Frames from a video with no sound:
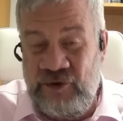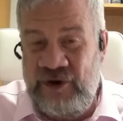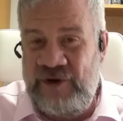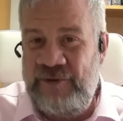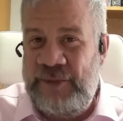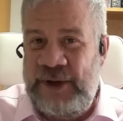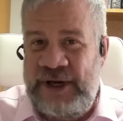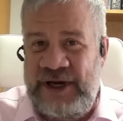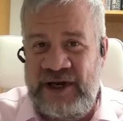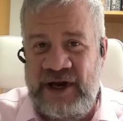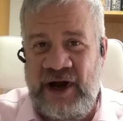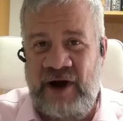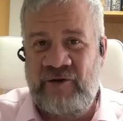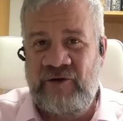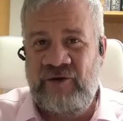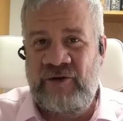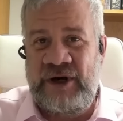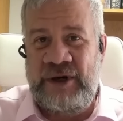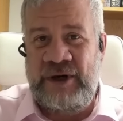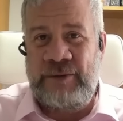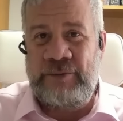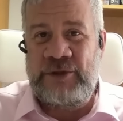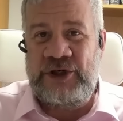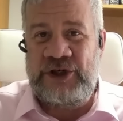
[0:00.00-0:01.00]
we've been
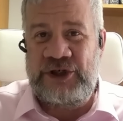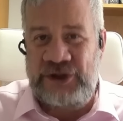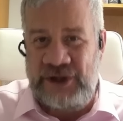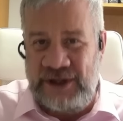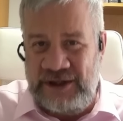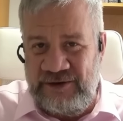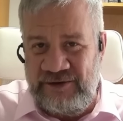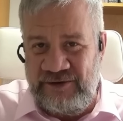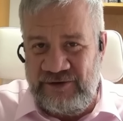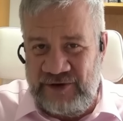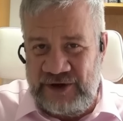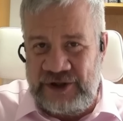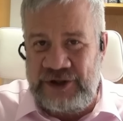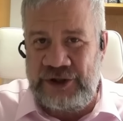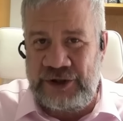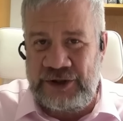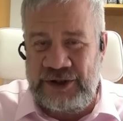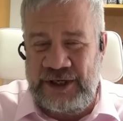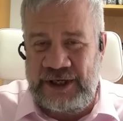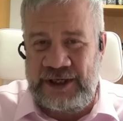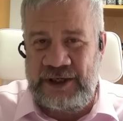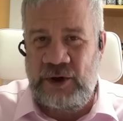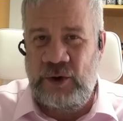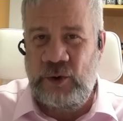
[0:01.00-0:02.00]
covering machine vision
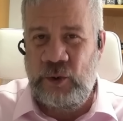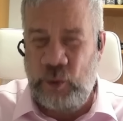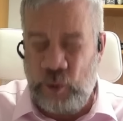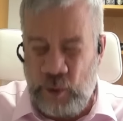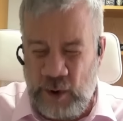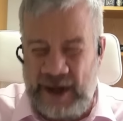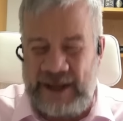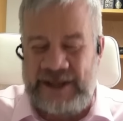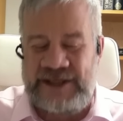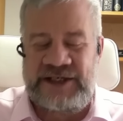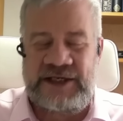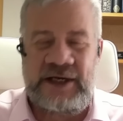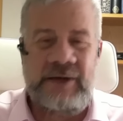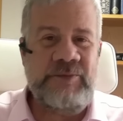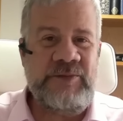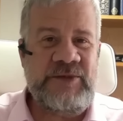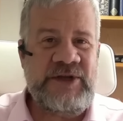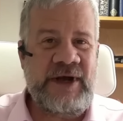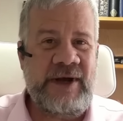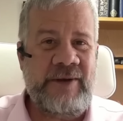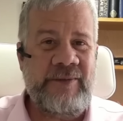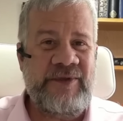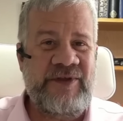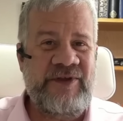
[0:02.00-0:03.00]
in quite some
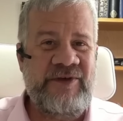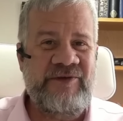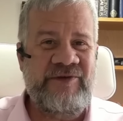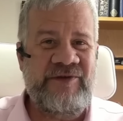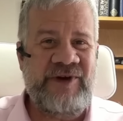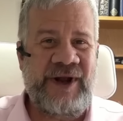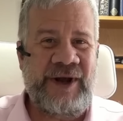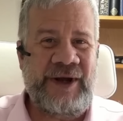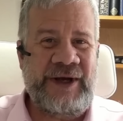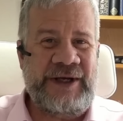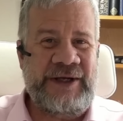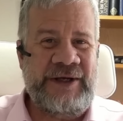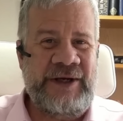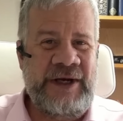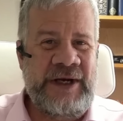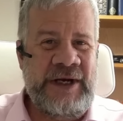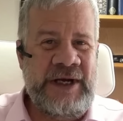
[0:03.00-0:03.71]
depth of late.